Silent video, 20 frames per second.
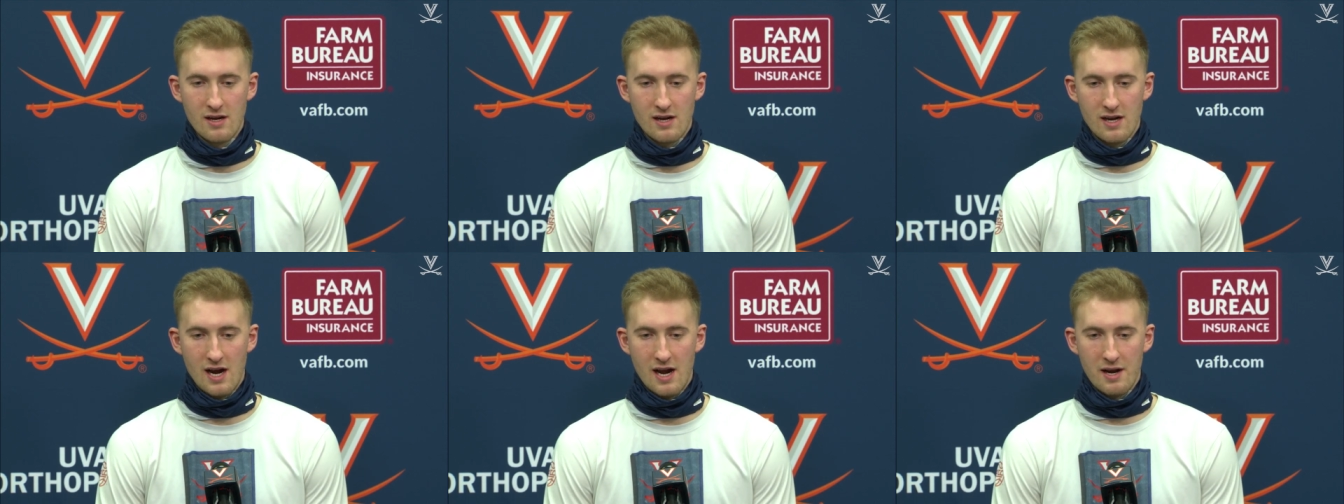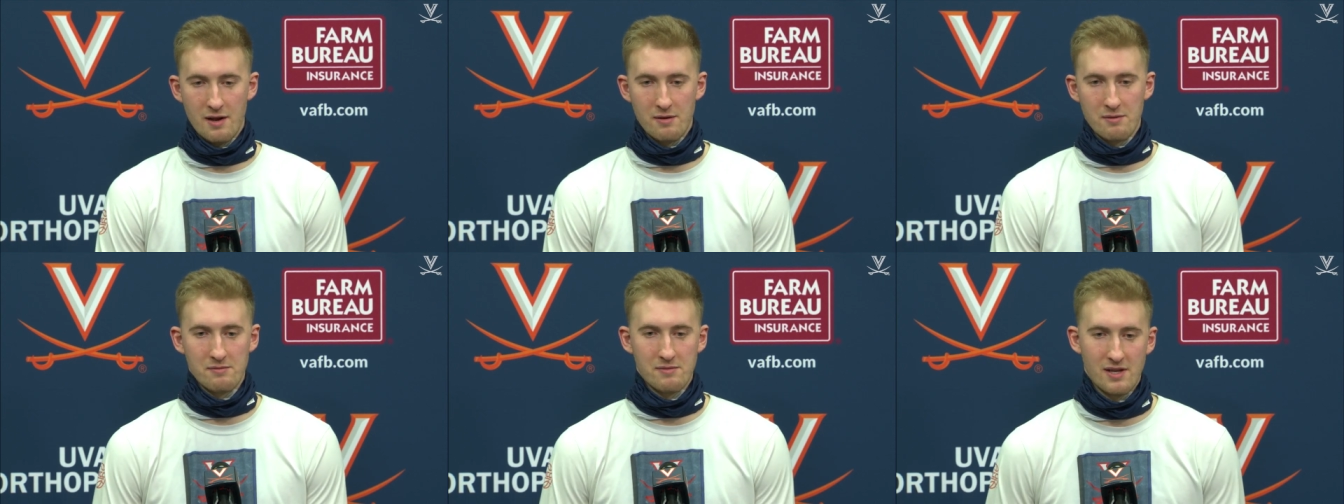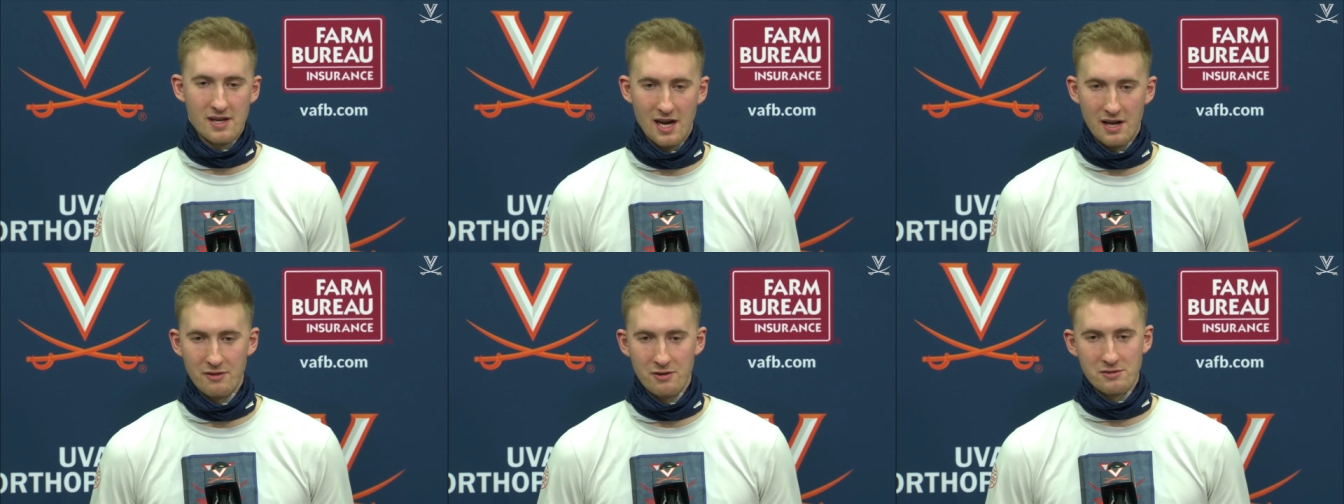kind of
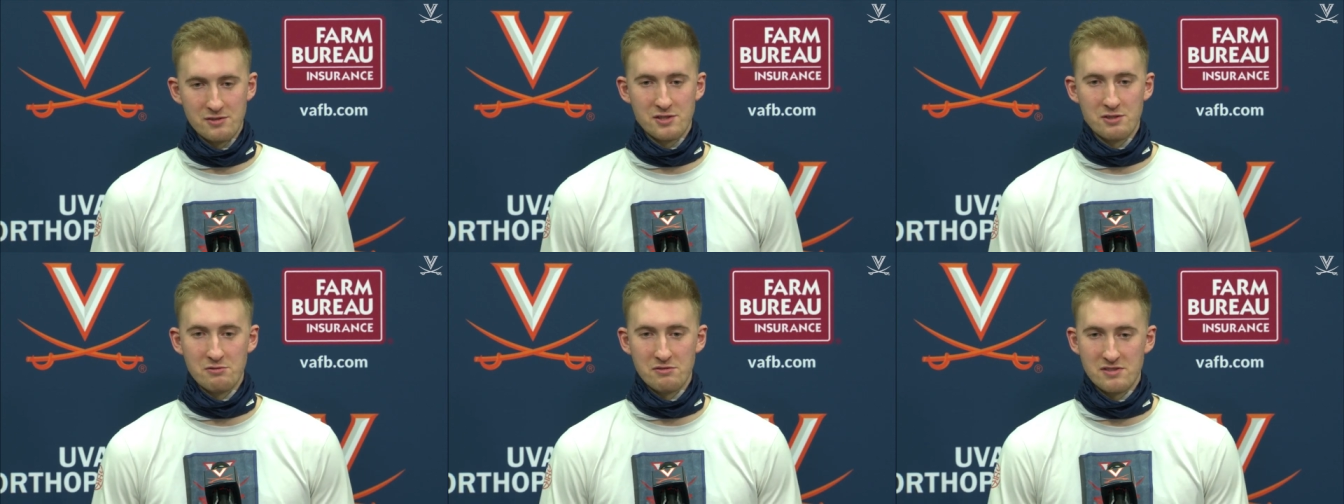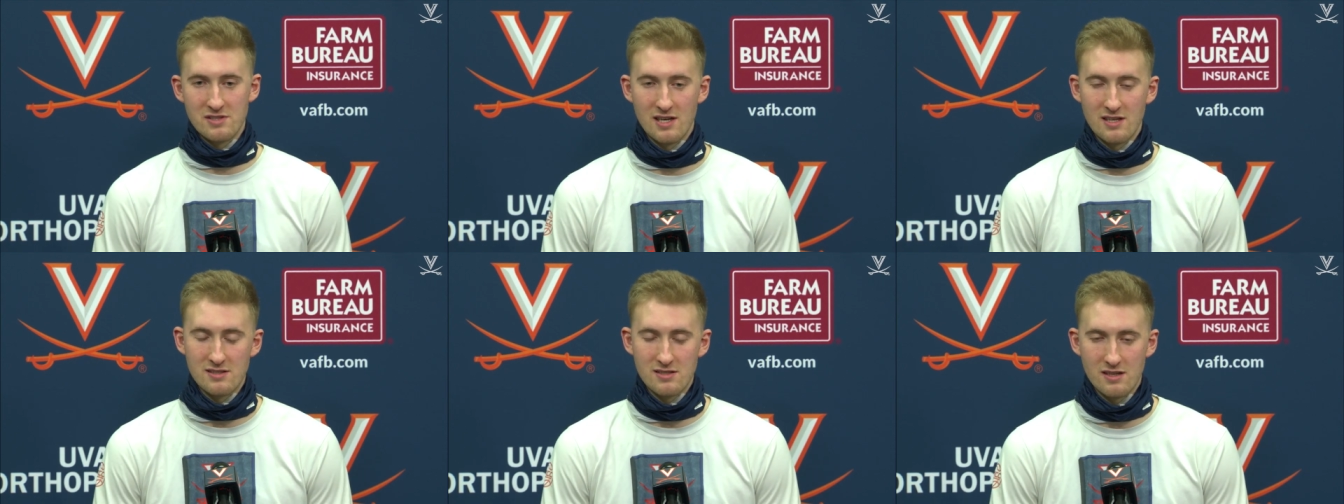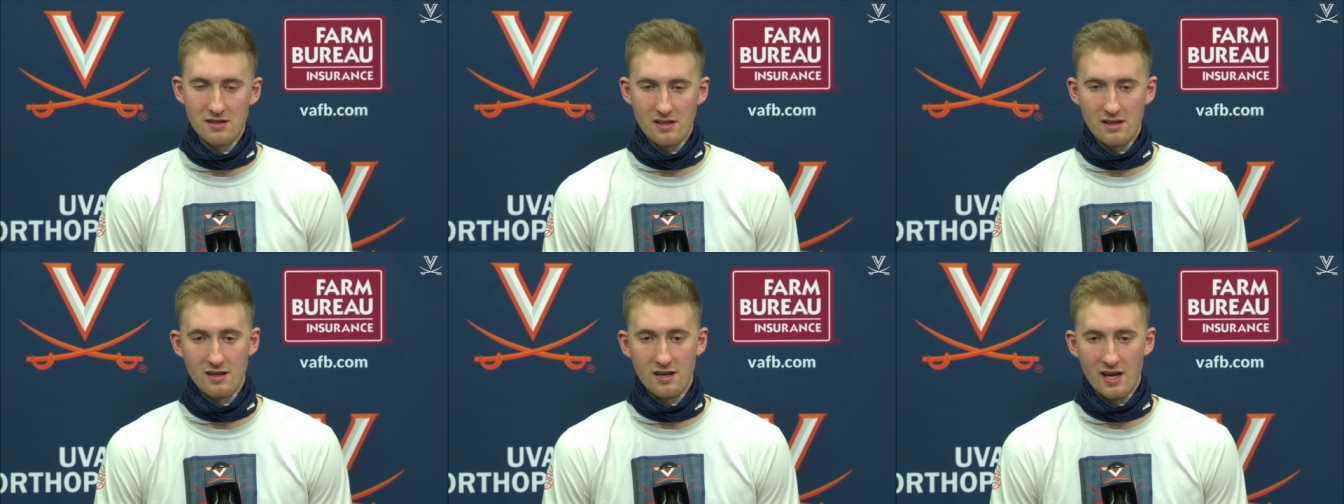had their two cents
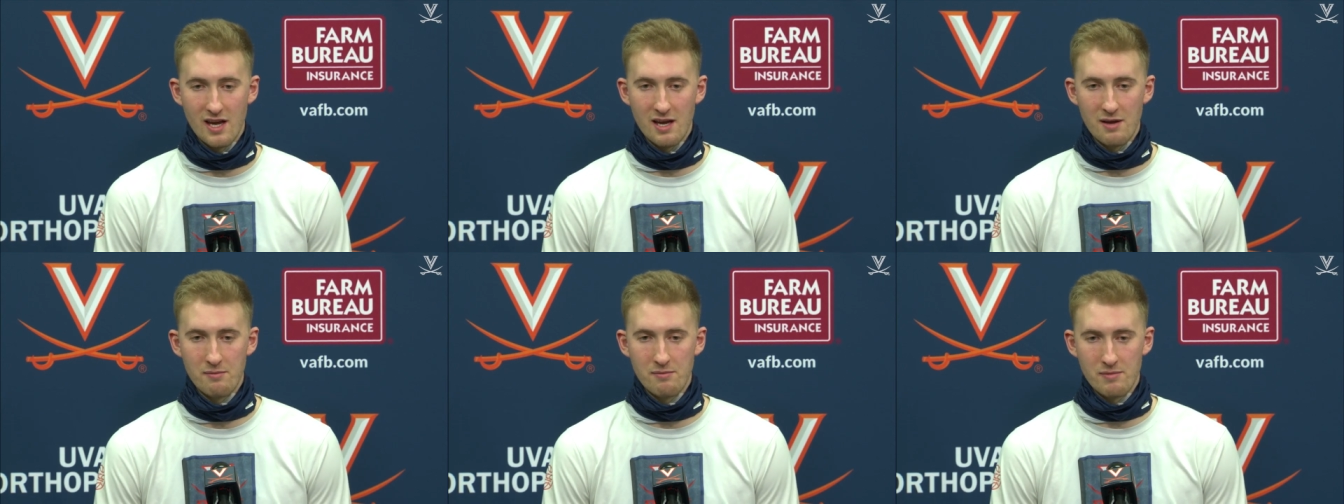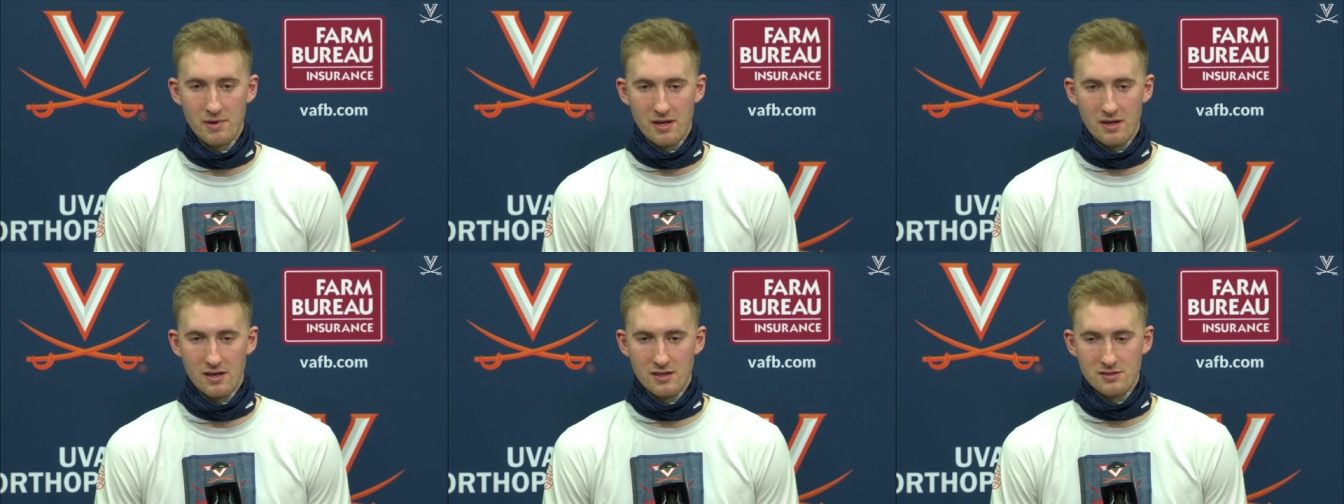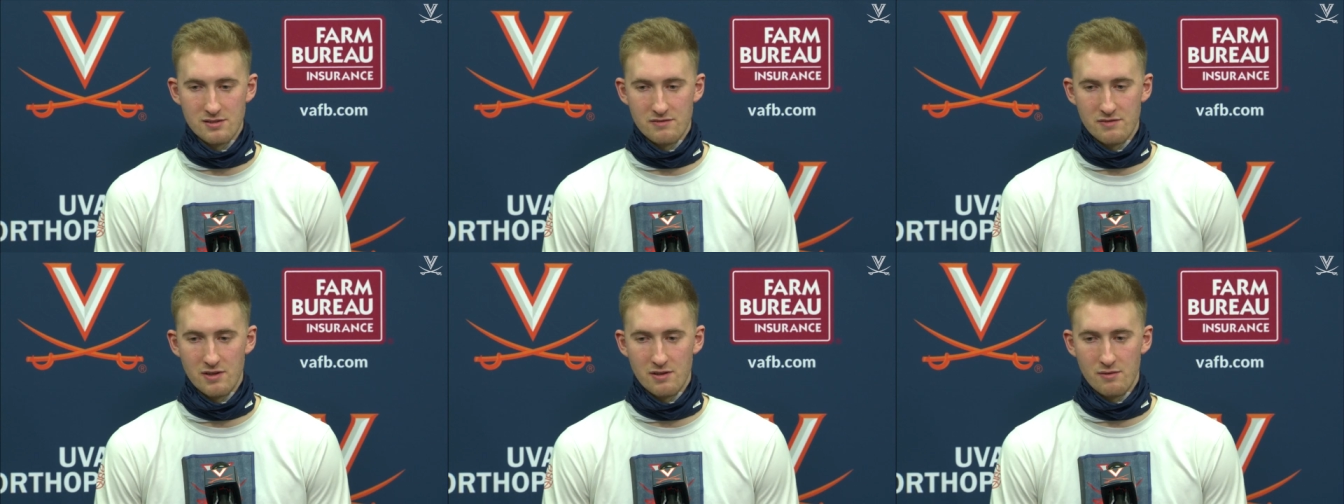on the game
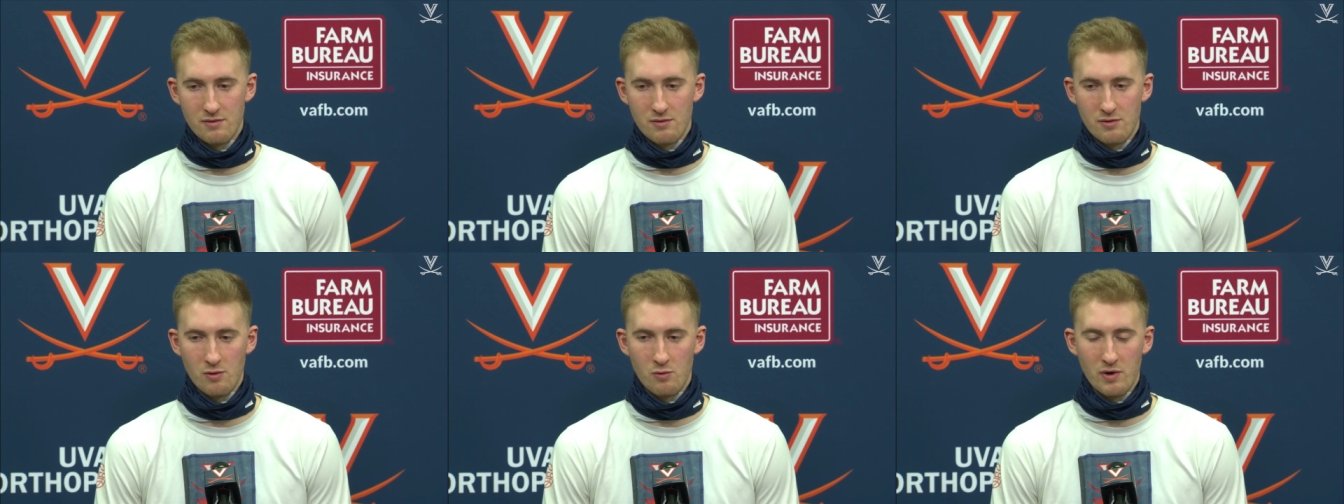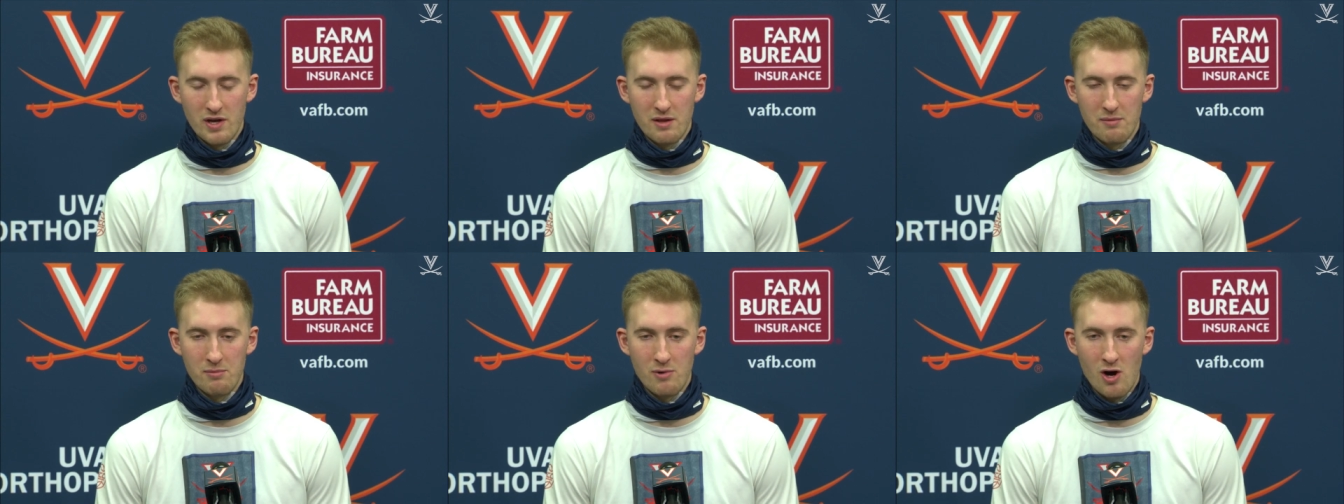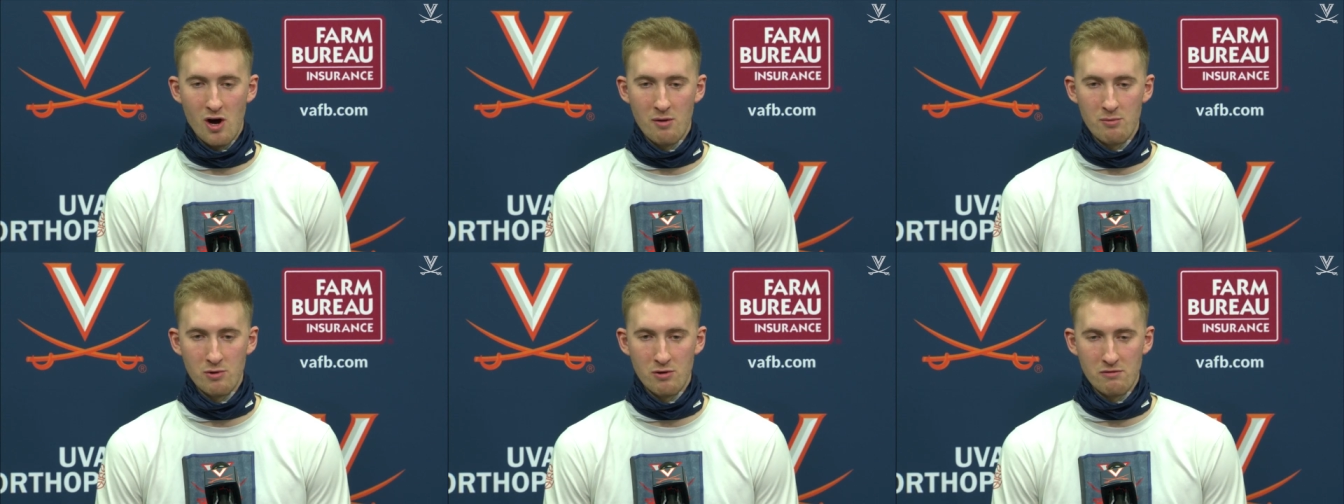because of the, the way the
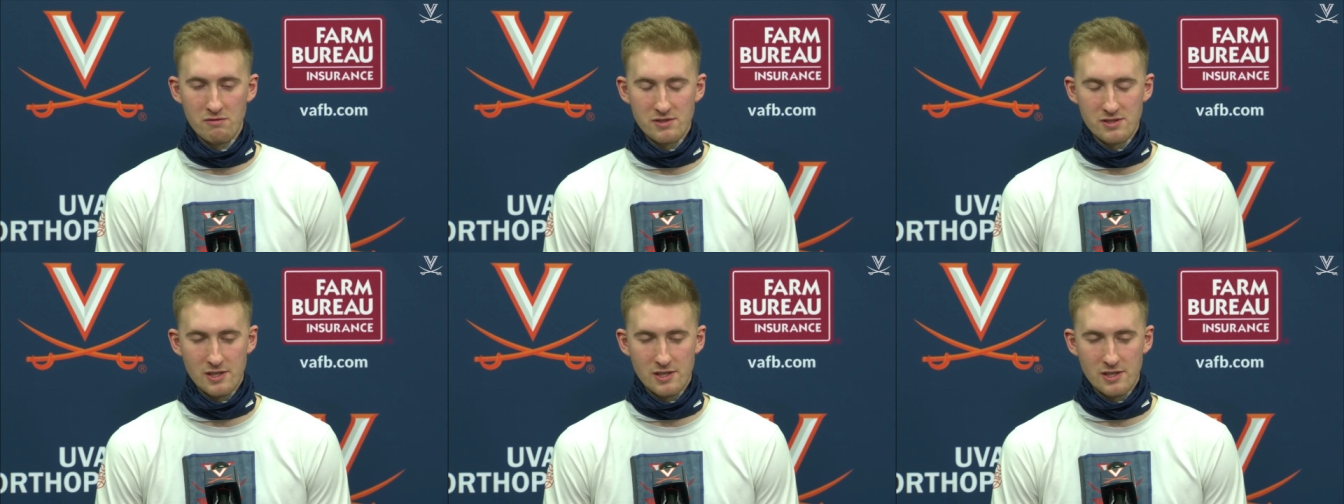ball moved.